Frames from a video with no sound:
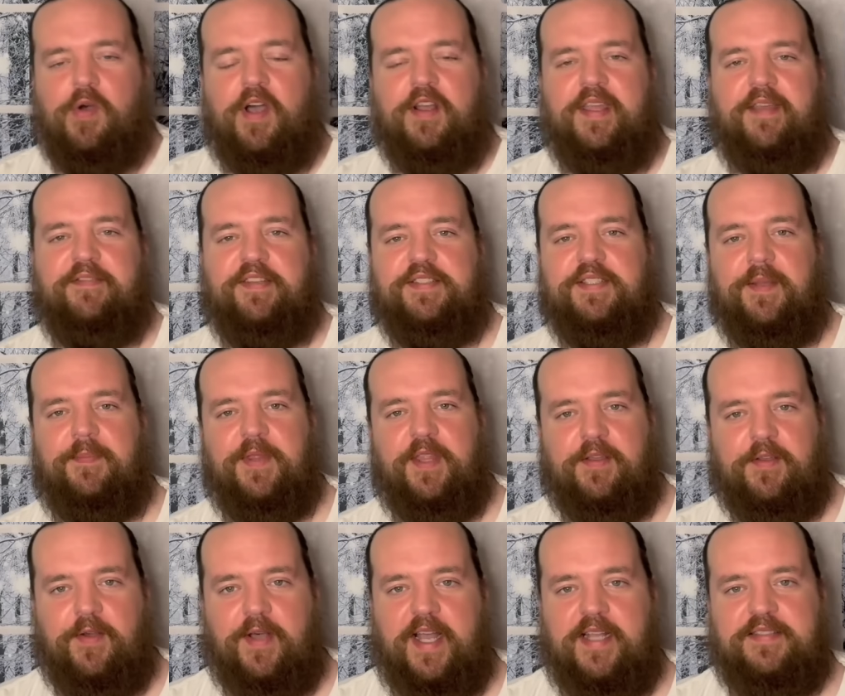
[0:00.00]
I'll give you some of the
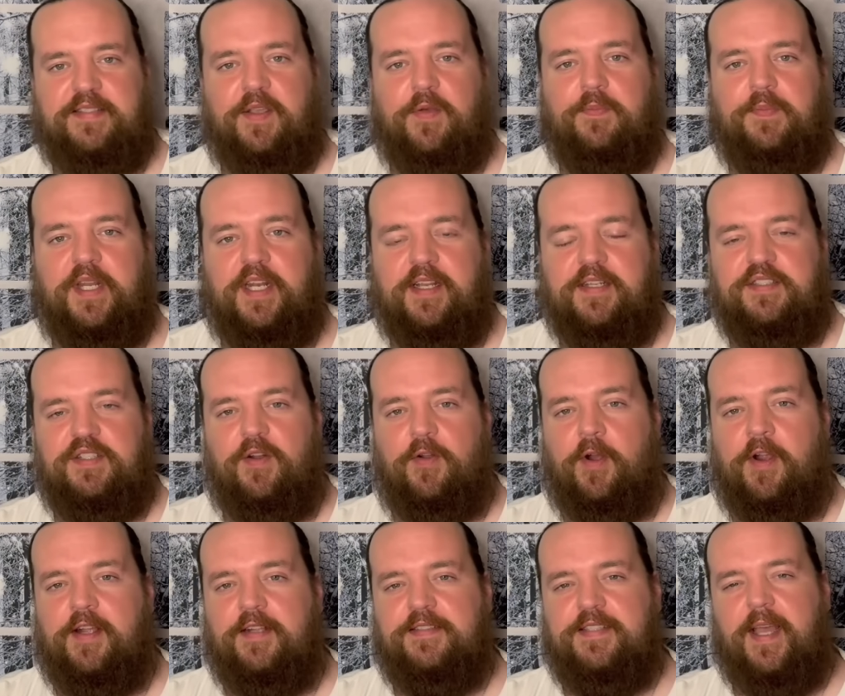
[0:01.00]
classical meanings and
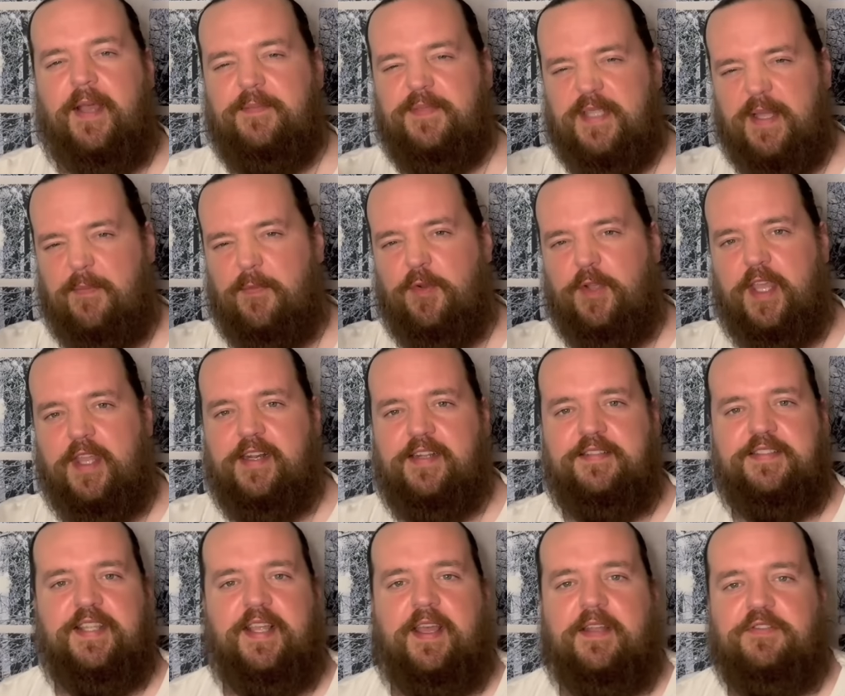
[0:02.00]
archetypes, and we'll get
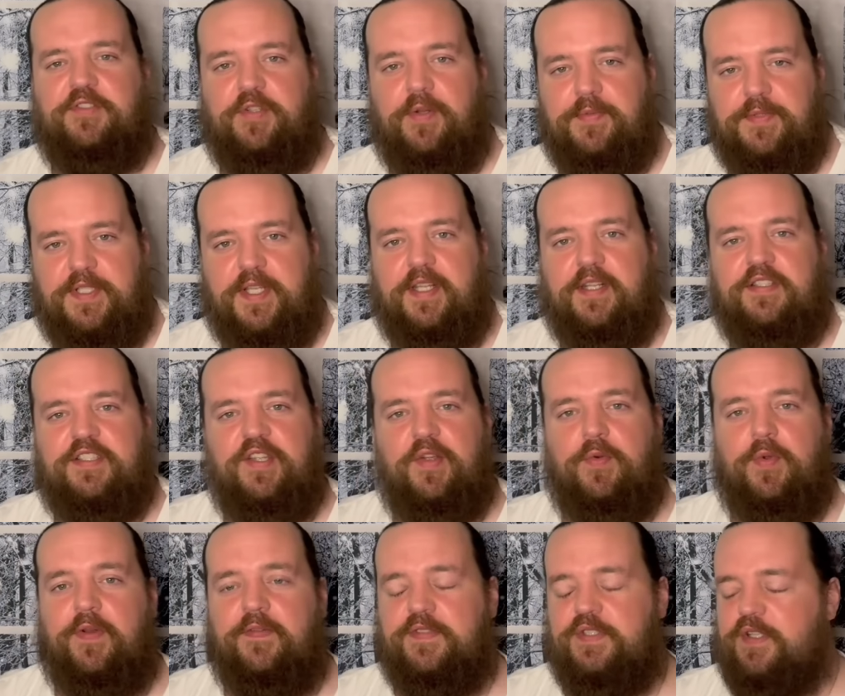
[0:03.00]
into that juicy
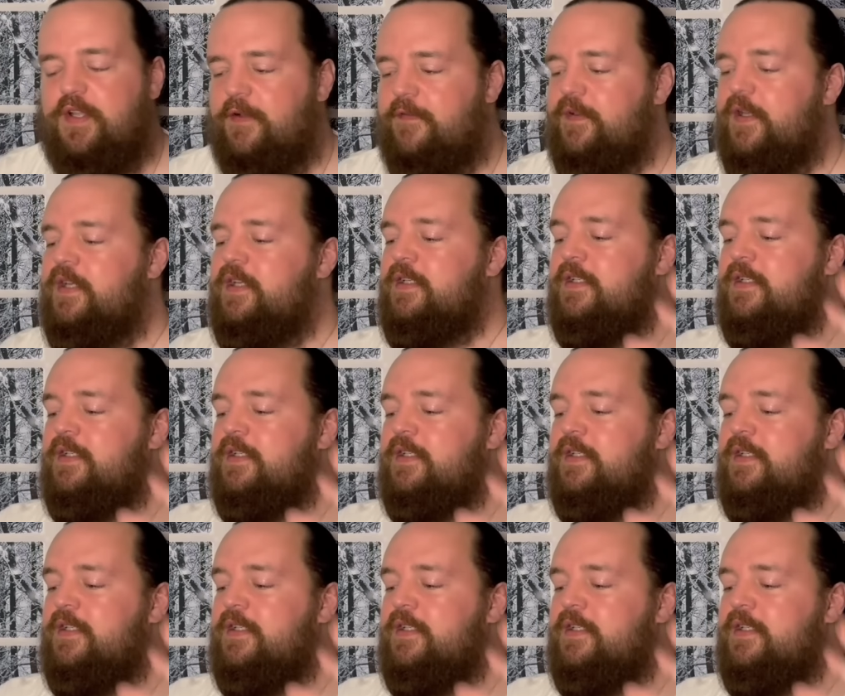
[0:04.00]
intuitive stuff.